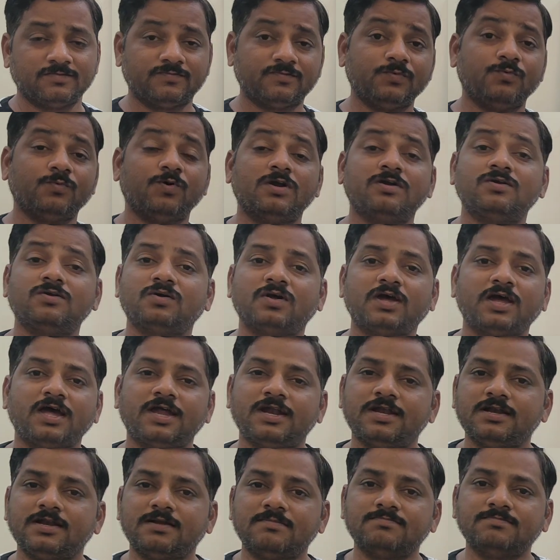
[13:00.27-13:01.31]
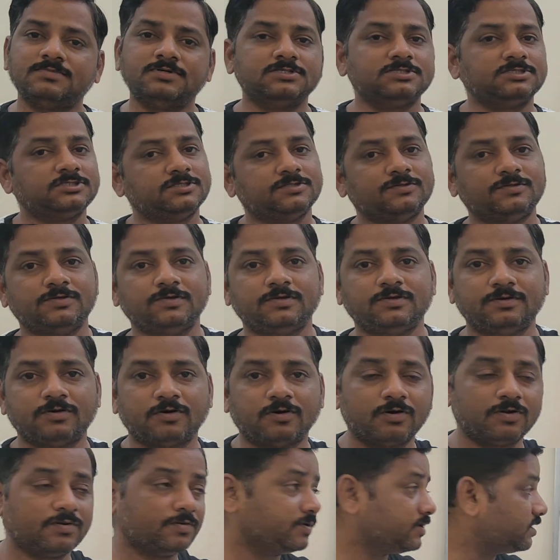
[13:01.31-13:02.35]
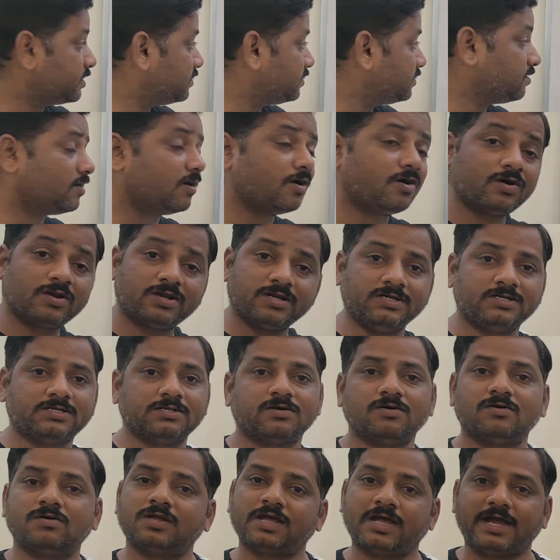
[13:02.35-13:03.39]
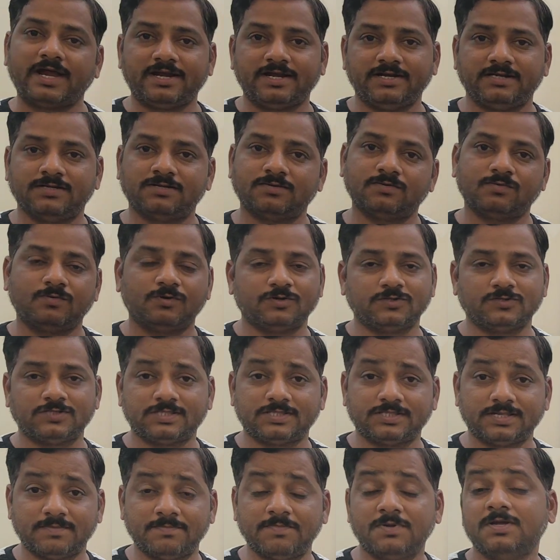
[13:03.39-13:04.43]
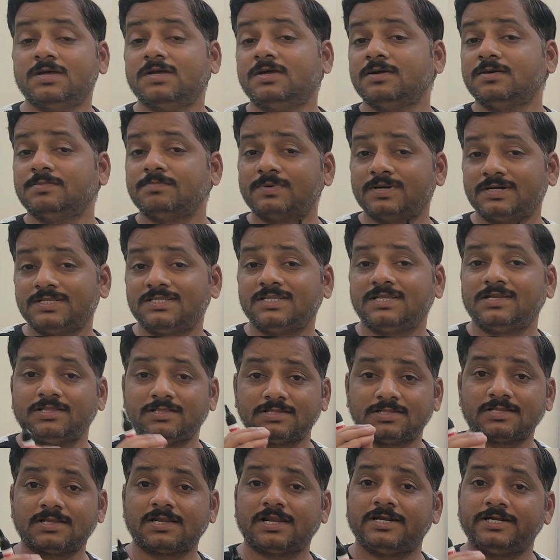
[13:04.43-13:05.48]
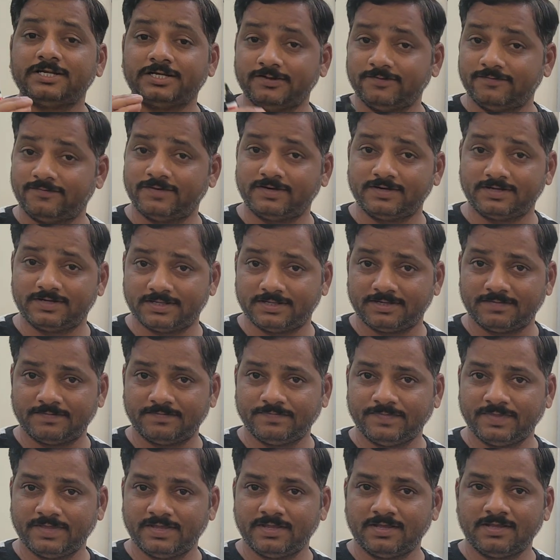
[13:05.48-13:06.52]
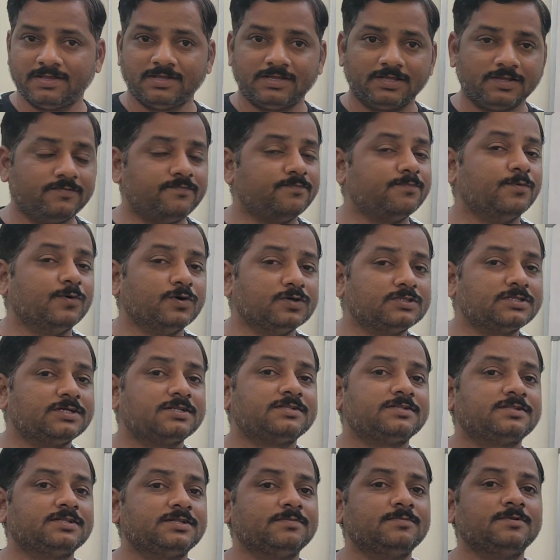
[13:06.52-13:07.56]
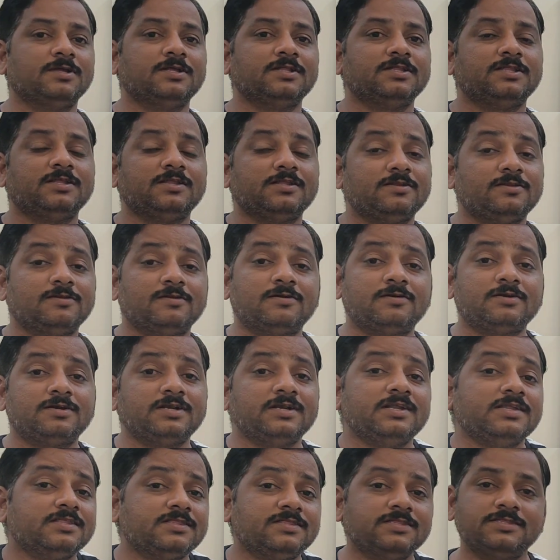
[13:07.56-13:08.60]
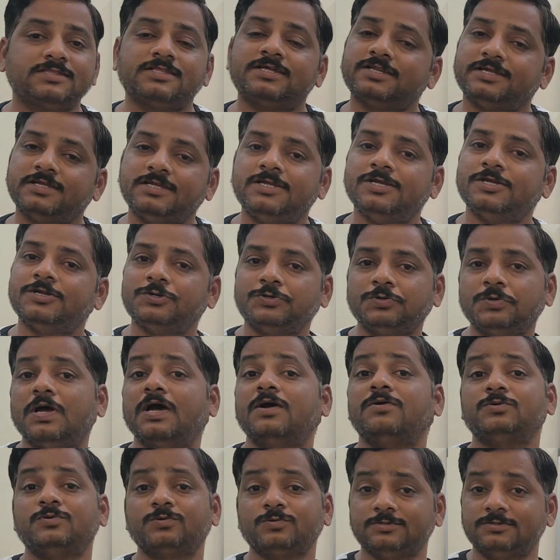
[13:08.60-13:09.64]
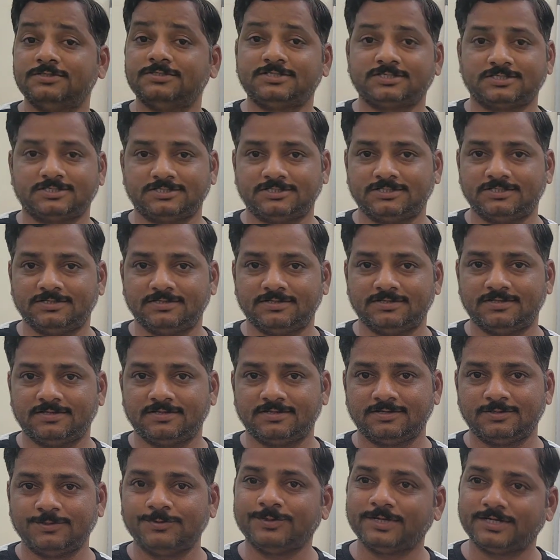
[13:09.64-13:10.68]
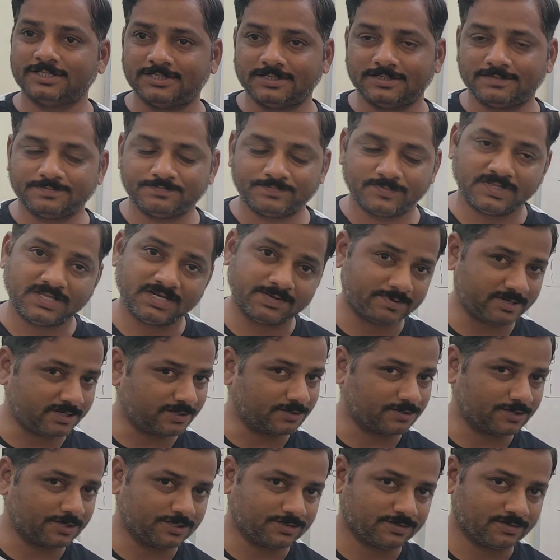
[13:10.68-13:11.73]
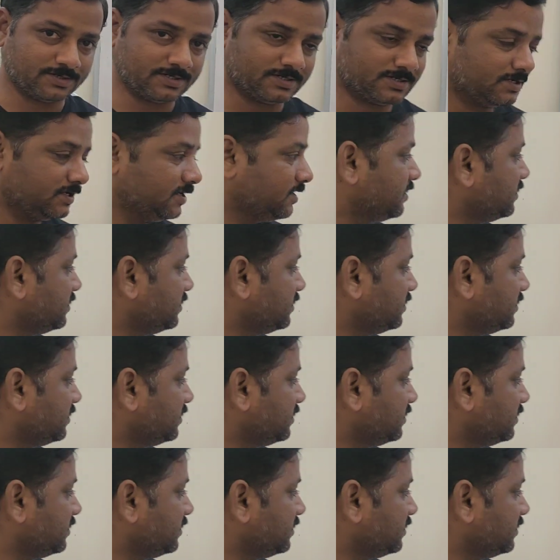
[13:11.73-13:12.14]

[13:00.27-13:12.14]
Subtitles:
So if you want to add numbers, or you can OR it or add it, one of the same. But there is a slight difference. If both are same, there is not necessary to have two instructions together in a microcontroller.